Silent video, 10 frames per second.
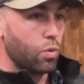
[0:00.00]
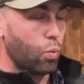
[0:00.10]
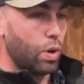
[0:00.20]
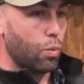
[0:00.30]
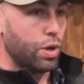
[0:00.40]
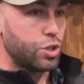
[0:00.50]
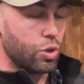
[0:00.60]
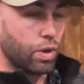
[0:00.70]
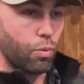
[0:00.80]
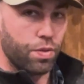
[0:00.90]
we
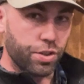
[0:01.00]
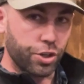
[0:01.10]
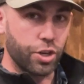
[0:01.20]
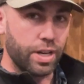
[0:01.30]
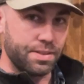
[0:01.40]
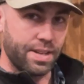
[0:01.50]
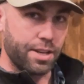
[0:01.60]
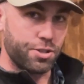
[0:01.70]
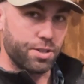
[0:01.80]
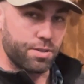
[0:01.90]
do it with the good
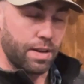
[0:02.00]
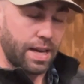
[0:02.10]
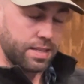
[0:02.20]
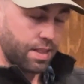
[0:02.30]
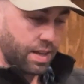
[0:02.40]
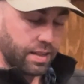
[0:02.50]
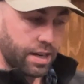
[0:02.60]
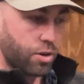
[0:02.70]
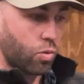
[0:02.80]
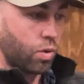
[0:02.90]
intentions, right? That's the thing that
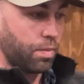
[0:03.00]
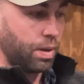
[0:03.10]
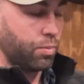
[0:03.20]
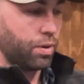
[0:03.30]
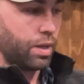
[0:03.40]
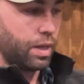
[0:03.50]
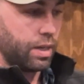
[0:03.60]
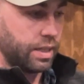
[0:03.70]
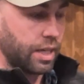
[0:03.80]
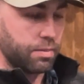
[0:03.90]
I don't want people to
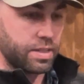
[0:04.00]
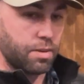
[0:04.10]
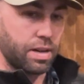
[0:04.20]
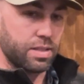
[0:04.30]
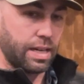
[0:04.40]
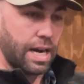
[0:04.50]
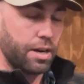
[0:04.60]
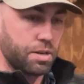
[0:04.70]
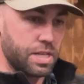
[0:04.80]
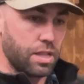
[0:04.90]
get upset about, is like, I
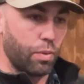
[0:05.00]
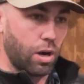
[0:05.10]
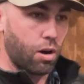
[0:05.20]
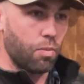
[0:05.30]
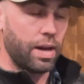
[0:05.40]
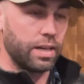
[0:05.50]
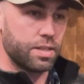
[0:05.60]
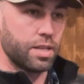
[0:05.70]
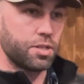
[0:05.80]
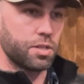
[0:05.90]
understand that we all make
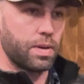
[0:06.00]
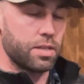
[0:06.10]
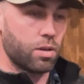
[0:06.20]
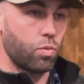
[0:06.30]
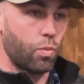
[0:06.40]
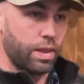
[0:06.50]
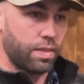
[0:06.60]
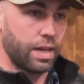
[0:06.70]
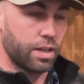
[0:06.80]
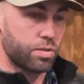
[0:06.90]
decisions based on what we
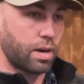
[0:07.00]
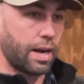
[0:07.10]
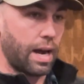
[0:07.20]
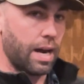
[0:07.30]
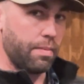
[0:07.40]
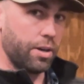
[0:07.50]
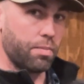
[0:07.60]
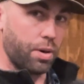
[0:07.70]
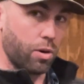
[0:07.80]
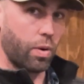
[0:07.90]
think is right. I'm here to
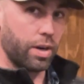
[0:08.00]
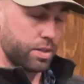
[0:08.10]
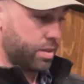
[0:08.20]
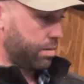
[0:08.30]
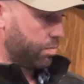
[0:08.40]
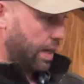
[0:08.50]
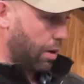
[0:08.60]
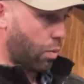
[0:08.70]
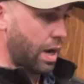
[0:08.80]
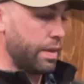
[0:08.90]
bring awareness to, hey,
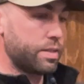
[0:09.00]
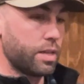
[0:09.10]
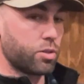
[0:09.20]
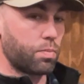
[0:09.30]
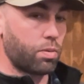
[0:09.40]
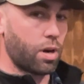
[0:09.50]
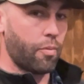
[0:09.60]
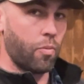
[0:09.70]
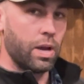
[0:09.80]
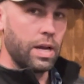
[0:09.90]
why these things are a
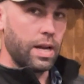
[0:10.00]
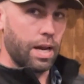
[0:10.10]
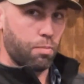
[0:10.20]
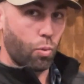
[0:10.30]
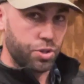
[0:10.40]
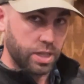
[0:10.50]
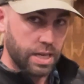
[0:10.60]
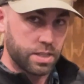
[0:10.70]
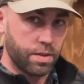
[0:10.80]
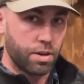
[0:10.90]
problem, and point you guys in the